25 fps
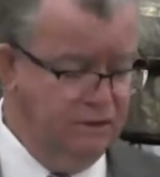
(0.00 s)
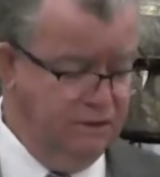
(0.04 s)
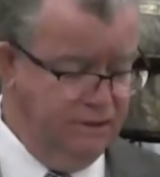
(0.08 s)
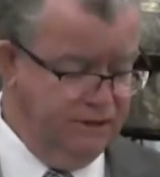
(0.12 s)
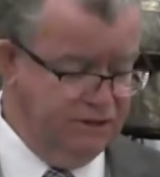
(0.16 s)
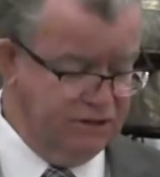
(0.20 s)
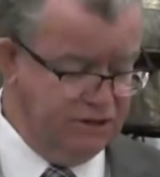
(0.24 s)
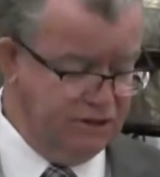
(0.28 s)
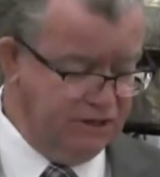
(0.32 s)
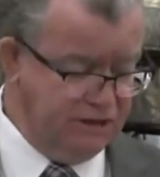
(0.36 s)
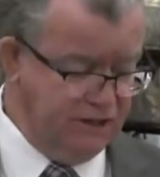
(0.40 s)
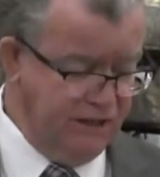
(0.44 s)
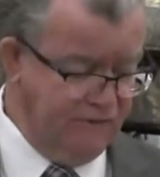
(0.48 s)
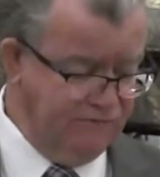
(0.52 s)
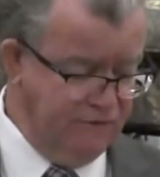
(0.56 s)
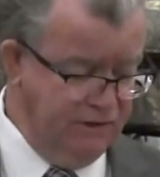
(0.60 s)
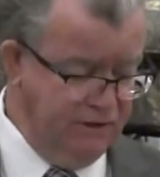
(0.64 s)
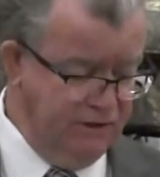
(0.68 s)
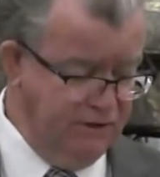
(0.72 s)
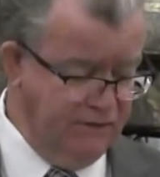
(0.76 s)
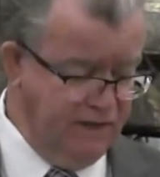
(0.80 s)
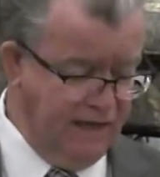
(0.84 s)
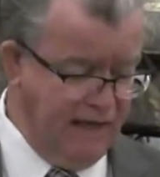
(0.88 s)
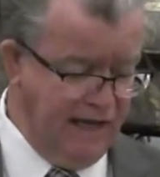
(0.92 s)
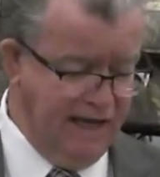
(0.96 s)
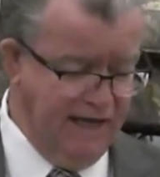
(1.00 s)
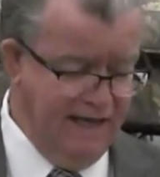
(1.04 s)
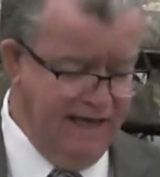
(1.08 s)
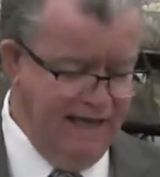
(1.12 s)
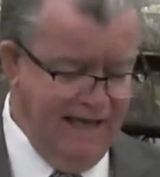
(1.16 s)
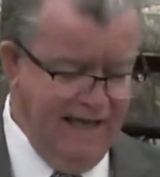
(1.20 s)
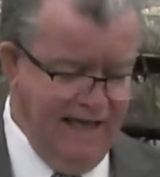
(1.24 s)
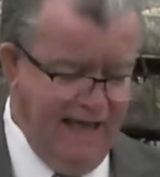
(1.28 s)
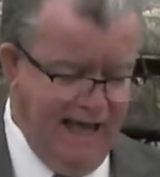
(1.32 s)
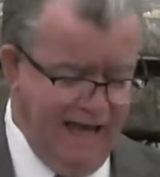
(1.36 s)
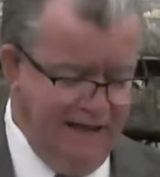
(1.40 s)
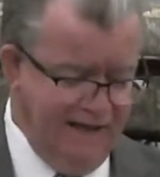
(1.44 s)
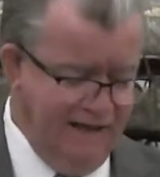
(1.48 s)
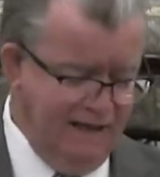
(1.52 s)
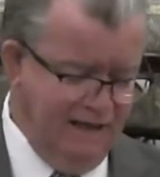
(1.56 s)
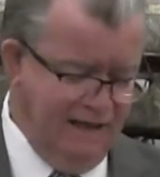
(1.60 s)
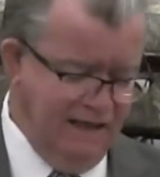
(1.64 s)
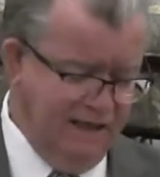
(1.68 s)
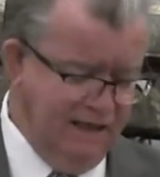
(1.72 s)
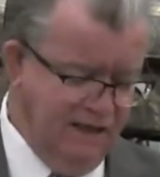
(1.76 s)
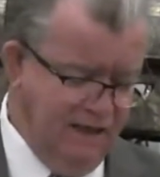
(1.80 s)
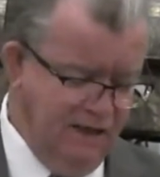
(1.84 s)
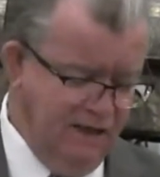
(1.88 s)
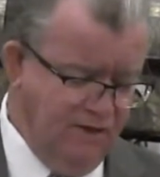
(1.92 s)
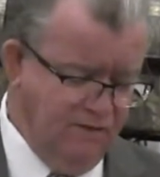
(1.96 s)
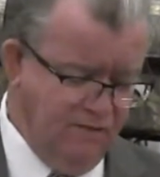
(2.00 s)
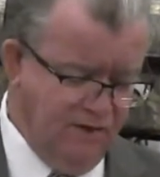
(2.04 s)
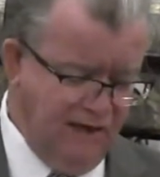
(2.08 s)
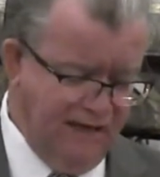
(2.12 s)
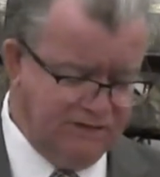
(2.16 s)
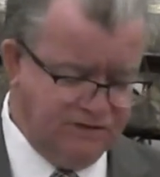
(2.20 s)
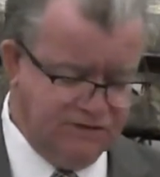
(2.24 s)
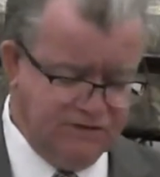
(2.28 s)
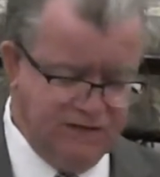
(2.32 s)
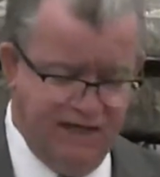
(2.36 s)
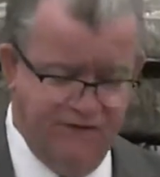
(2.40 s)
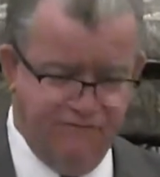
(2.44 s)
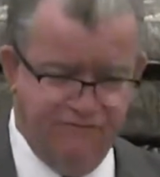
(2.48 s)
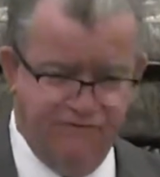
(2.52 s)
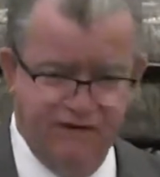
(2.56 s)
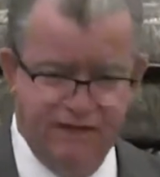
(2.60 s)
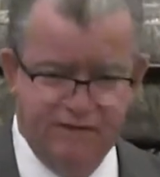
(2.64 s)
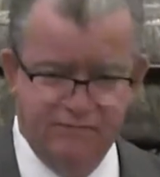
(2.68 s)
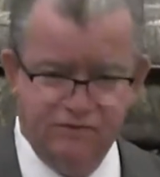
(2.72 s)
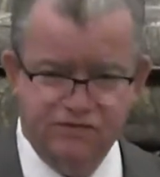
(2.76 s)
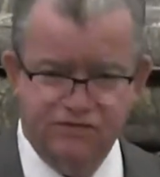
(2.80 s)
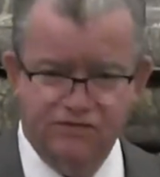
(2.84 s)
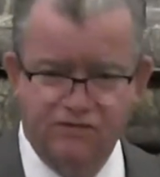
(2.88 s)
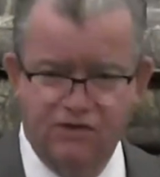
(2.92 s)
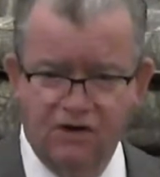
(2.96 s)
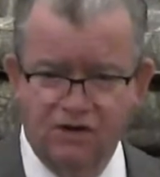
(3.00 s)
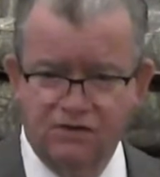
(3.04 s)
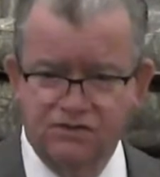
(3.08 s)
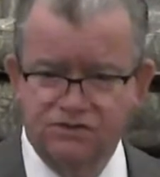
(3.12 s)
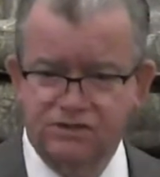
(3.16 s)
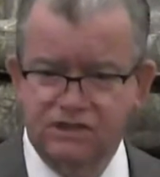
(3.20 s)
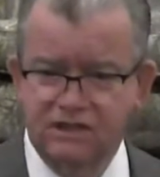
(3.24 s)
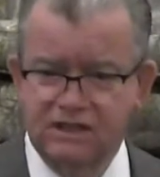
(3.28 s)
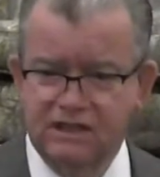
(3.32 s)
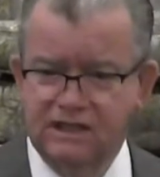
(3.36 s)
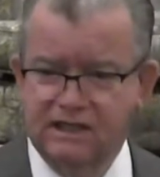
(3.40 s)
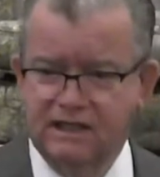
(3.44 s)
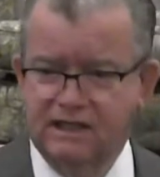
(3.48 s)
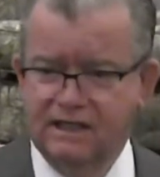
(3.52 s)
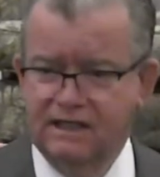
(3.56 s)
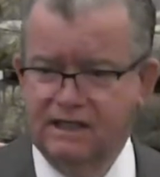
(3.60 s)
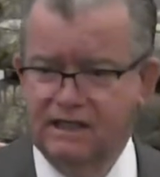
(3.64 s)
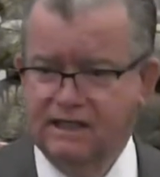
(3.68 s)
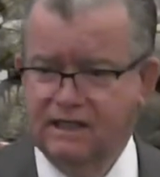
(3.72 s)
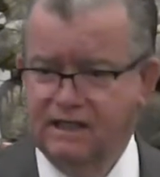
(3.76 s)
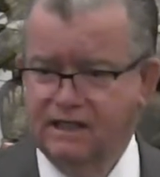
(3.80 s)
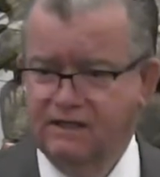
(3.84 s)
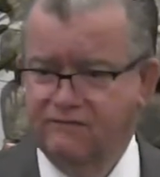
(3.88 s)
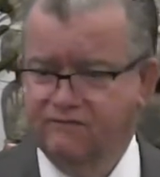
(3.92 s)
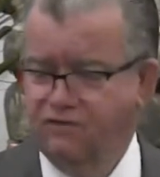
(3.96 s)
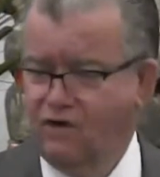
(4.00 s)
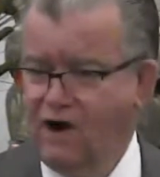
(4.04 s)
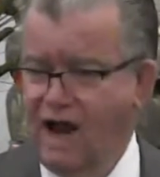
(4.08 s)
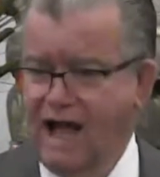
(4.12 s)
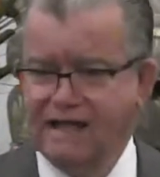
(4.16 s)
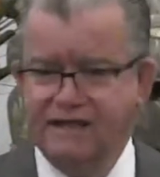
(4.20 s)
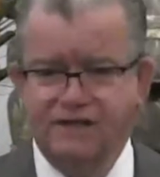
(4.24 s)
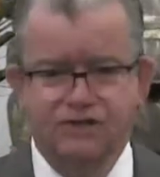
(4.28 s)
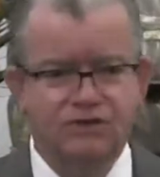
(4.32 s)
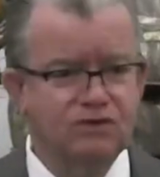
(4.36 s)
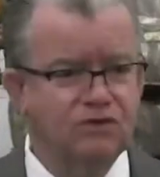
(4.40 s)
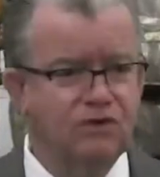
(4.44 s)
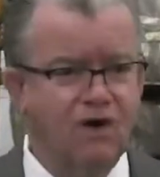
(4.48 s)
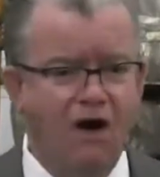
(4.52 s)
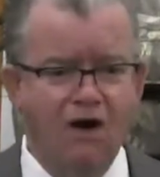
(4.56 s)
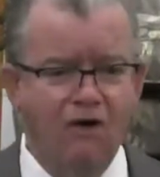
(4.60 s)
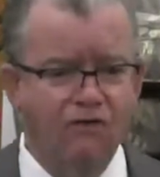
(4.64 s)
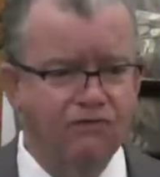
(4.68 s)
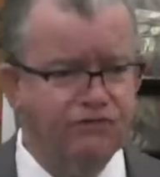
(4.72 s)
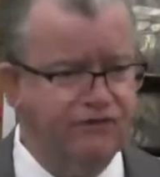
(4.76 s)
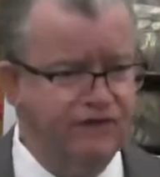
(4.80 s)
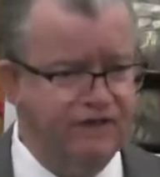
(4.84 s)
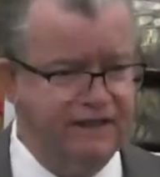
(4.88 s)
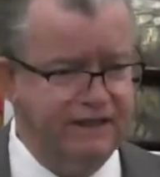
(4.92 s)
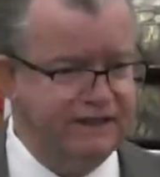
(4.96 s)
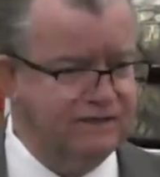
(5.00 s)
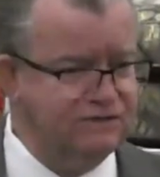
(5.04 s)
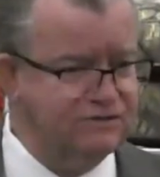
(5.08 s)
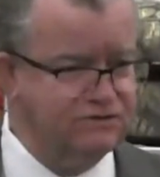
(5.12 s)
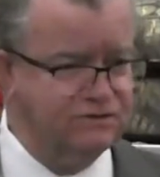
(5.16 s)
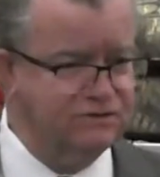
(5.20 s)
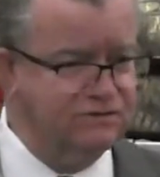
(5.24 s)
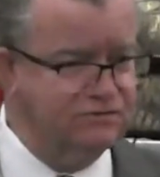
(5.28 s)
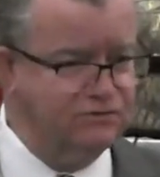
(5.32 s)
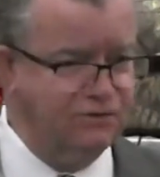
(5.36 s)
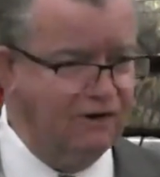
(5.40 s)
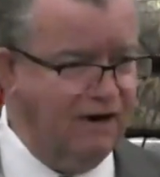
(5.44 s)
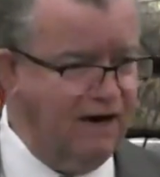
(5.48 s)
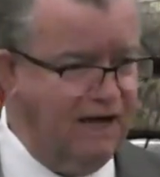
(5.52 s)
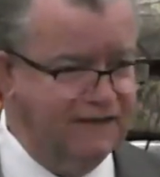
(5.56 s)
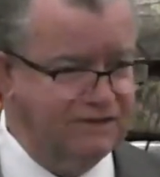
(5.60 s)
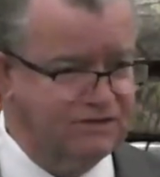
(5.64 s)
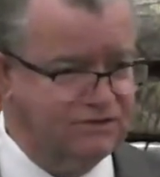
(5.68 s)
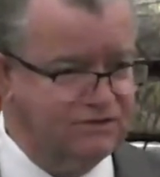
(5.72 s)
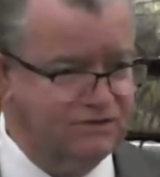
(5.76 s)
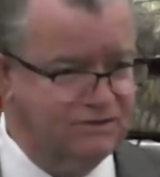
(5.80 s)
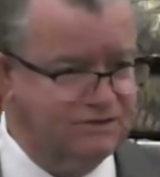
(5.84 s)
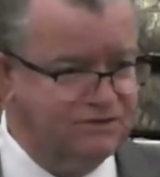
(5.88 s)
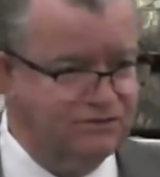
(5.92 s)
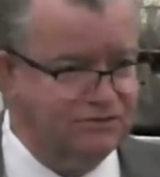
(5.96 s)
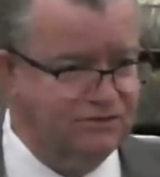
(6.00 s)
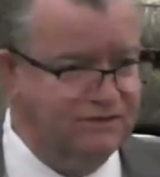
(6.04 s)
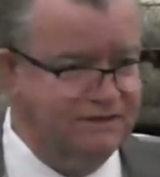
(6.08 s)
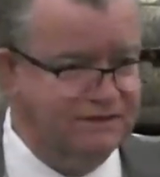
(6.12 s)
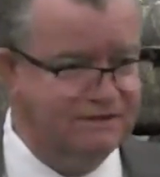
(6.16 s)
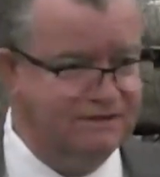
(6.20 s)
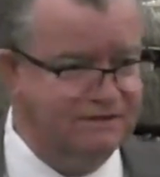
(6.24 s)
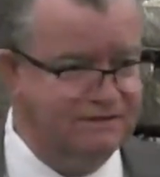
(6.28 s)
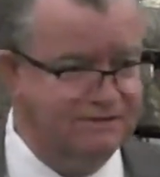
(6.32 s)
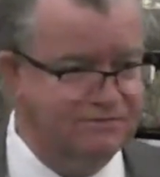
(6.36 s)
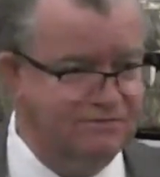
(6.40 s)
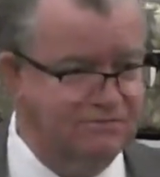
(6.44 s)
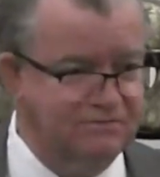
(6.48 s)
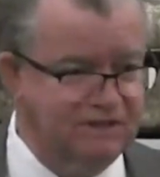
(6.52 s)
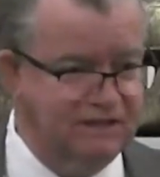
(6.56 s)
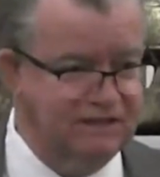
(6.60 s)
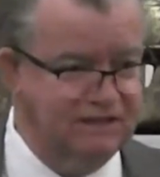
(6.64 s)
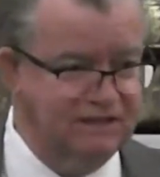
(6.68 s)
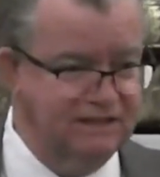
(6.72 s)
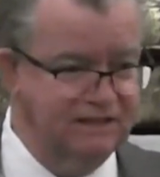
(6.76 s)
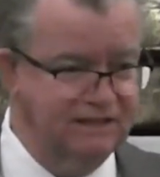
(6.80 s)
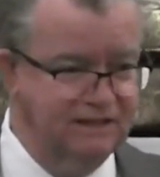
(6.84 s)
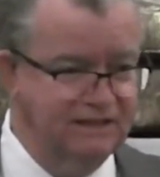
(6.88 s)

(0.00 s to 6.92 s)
He says, I've done that. And then he writes that famous verse For I can do all things through Christ that strengtheneth me.